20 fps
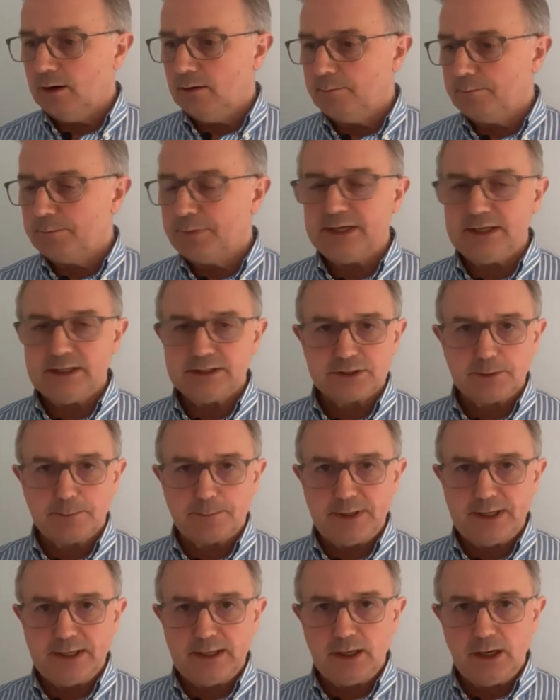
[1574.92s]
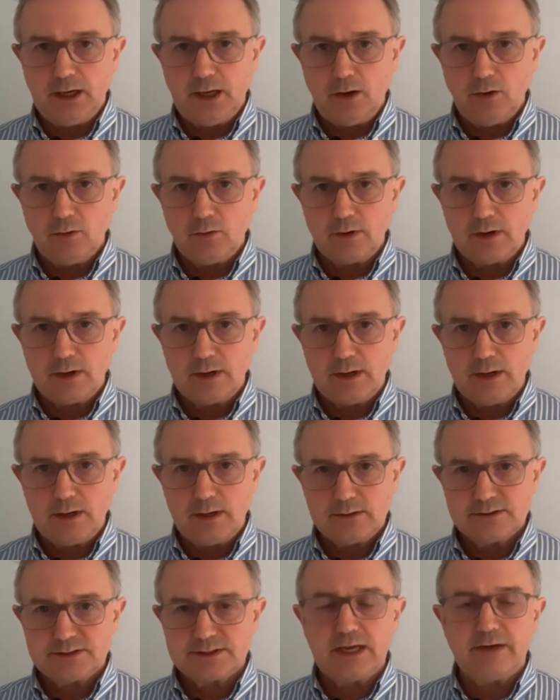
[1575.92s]
peer-to-peer loan,
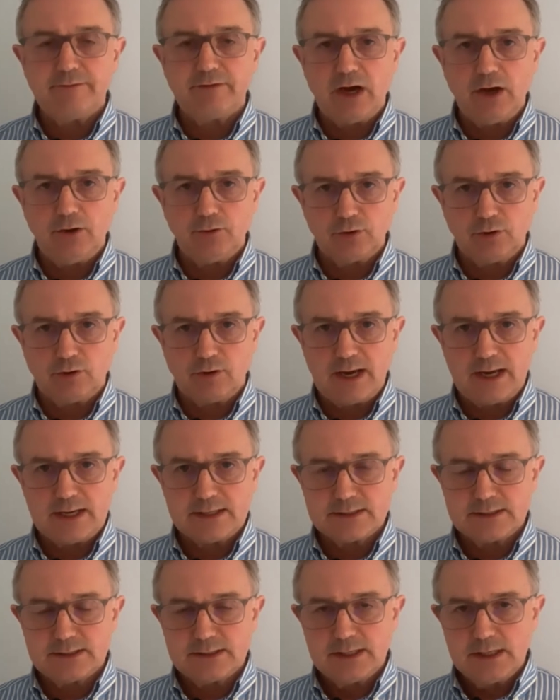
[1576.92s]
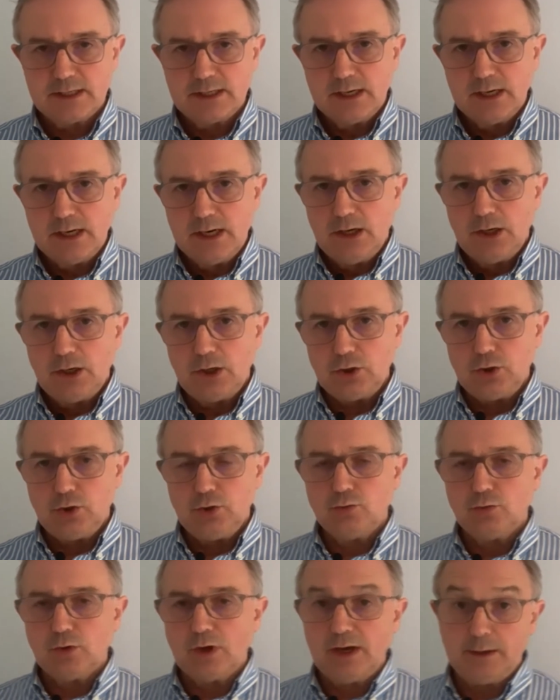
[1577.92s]
say of 100 grand,
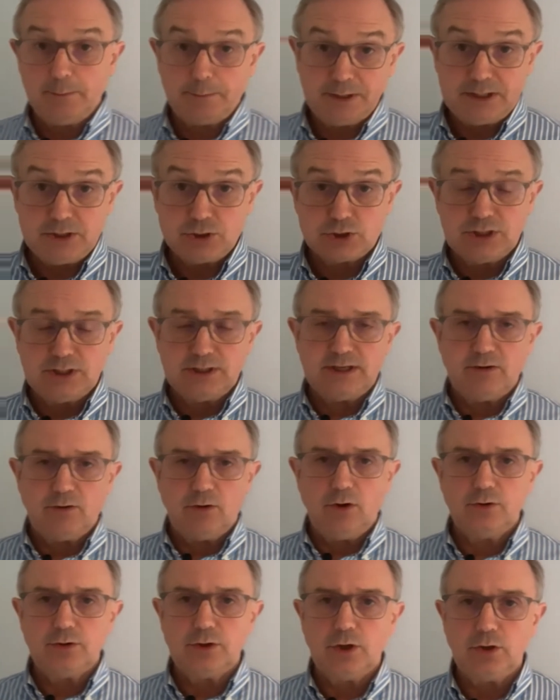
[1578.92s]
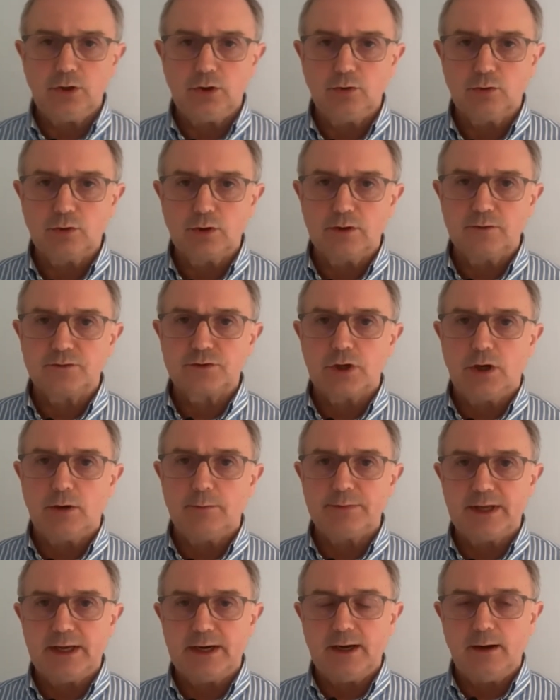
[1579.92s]
you and a PG thereon, you could have
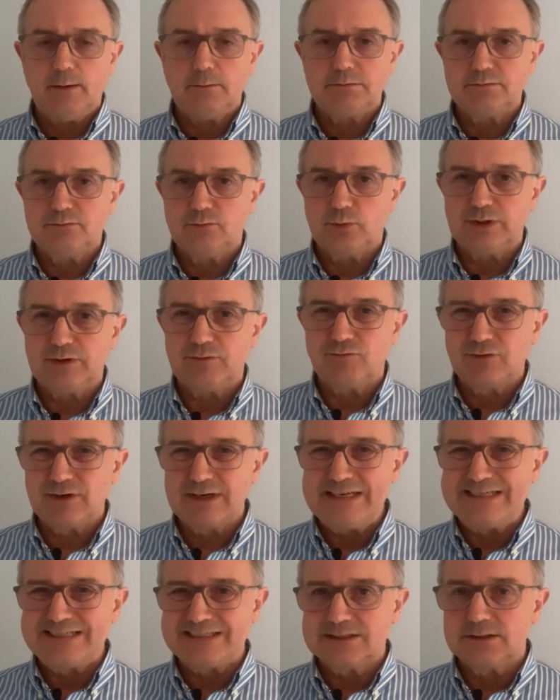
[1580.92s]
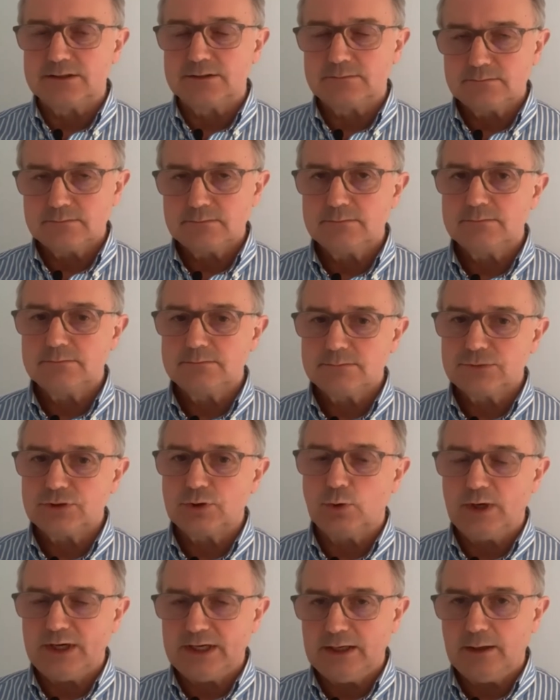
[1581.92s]
topped that up within reason
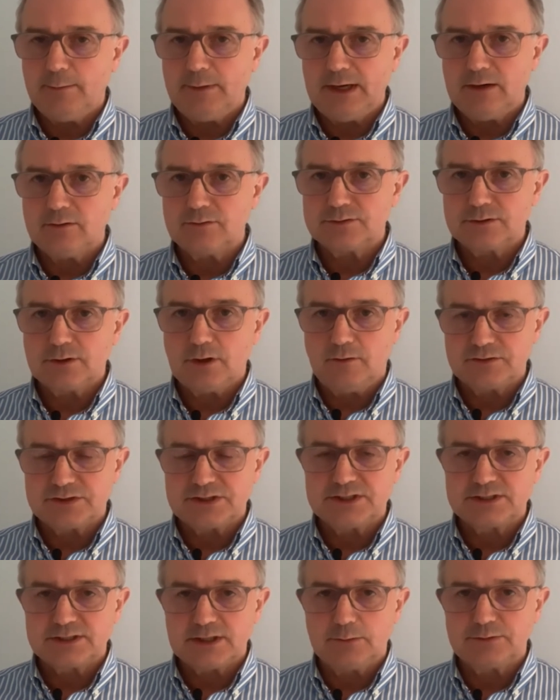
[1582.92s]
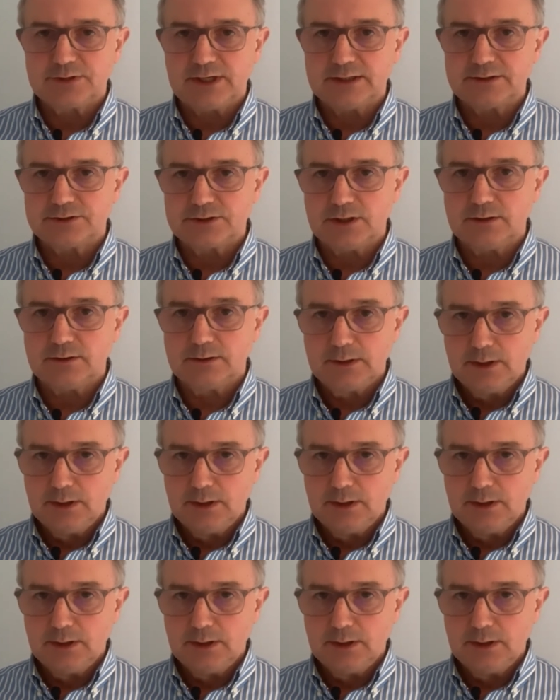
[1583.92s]
to any amount, obviously subject to